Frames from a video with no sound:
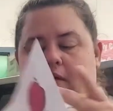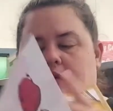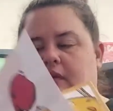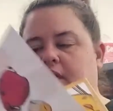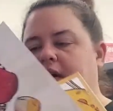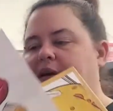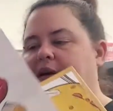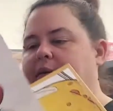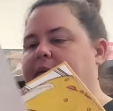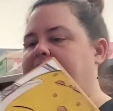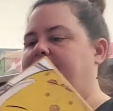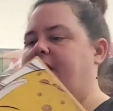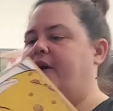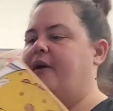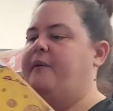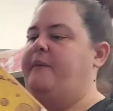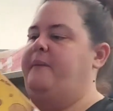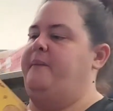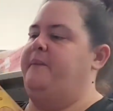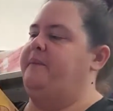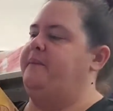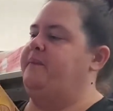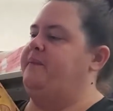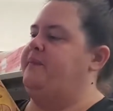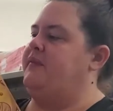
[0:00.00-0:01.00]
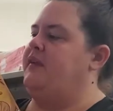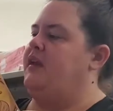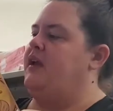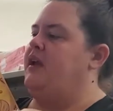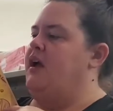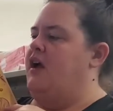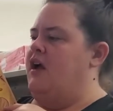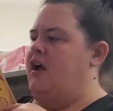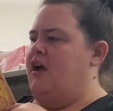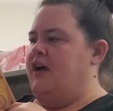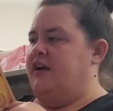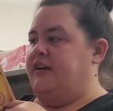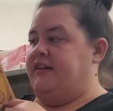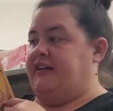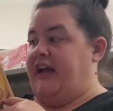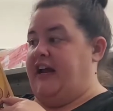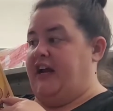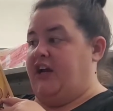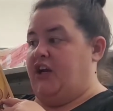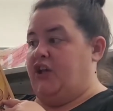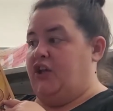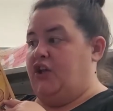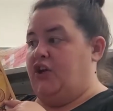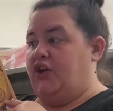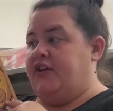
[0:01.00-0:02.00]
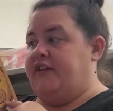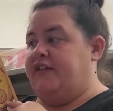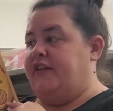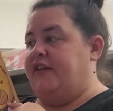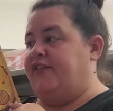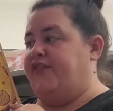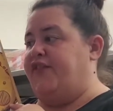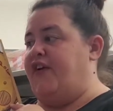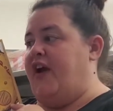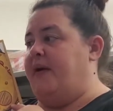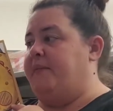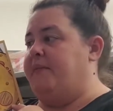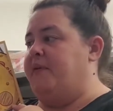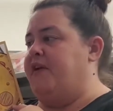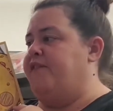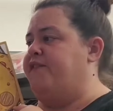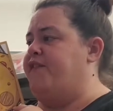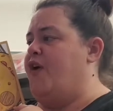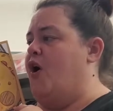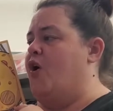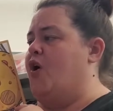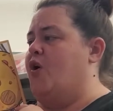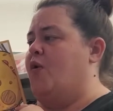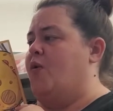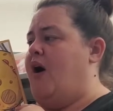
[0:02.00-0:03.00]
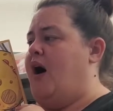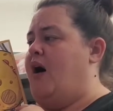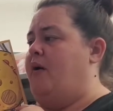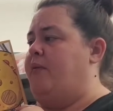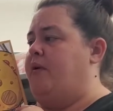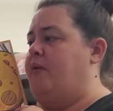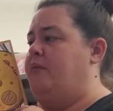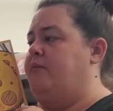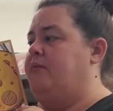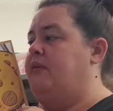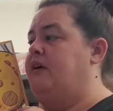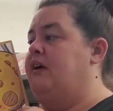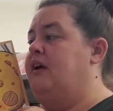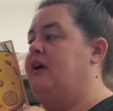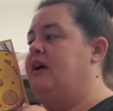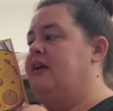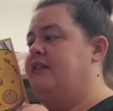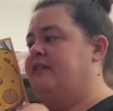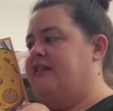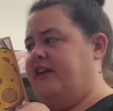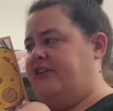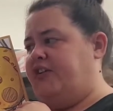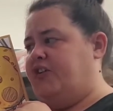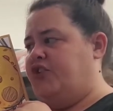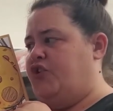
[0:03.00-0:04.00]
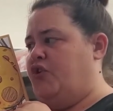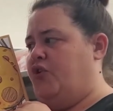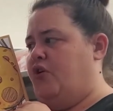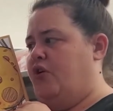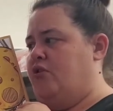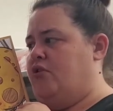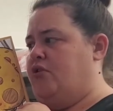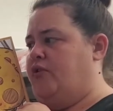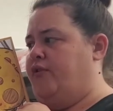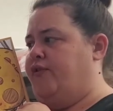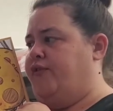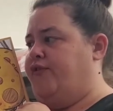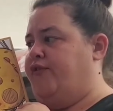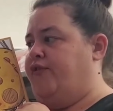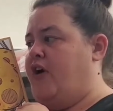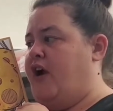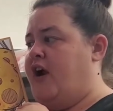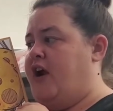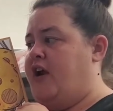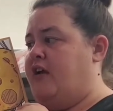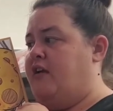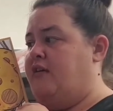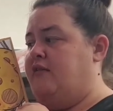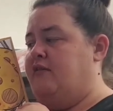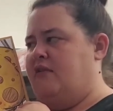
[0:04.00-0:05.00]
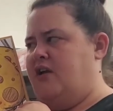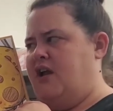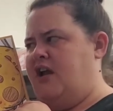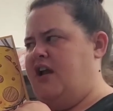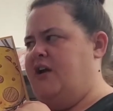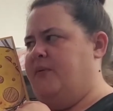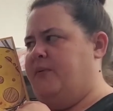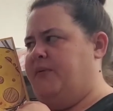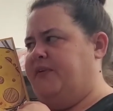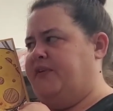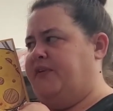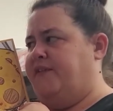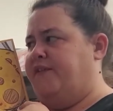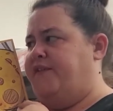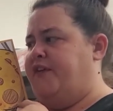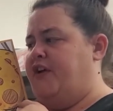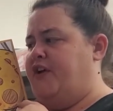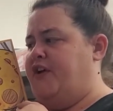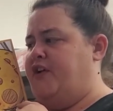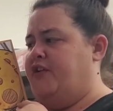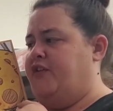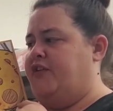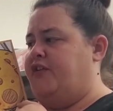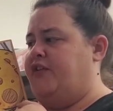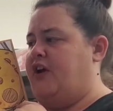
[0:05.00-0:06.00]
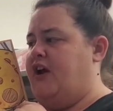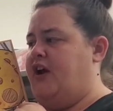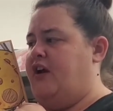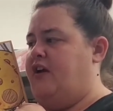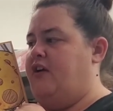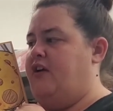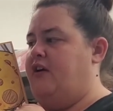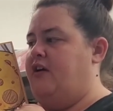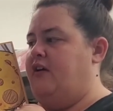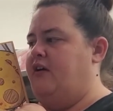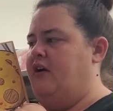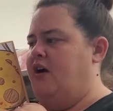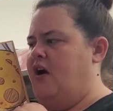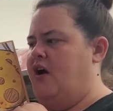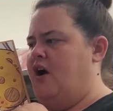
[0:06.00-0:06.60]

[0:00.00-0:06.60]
There we go. Take a look at this family photo album. This is your Uncle Frank. He was a figure skater.